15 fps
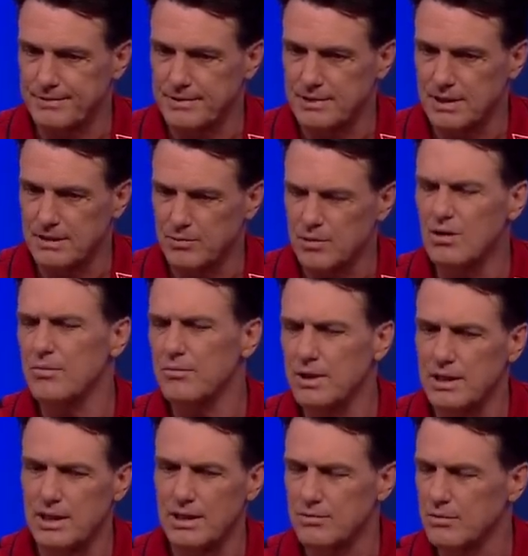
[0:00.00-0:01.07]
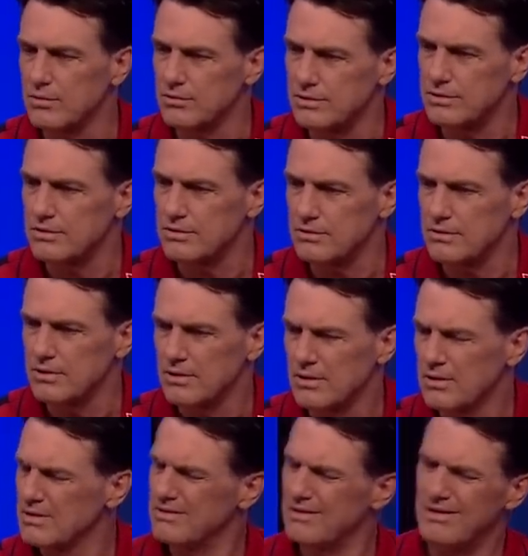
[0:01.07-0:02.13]
said to me, oh, I met Adam Goodes and,
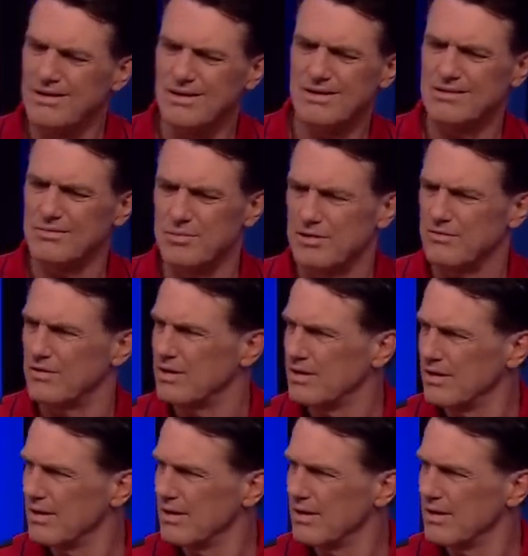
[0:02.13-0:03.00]
gee, he's an